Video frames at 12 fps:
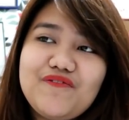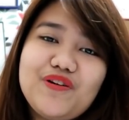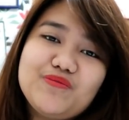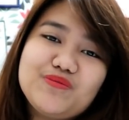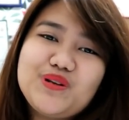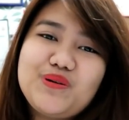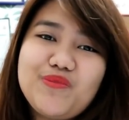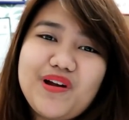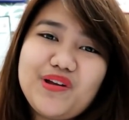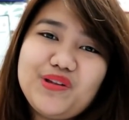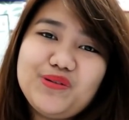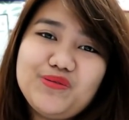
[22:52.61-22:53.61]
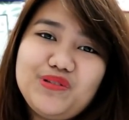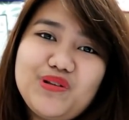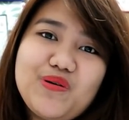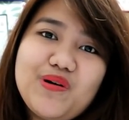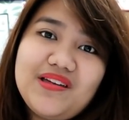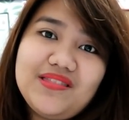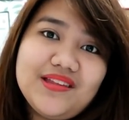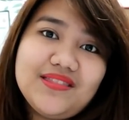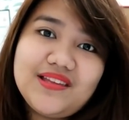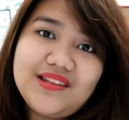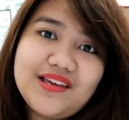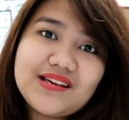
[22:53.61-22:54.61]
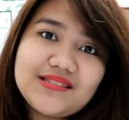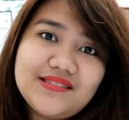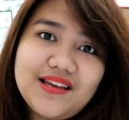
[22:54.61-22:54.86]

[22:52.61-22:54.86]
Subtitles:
from somewhere you don't know, and then the next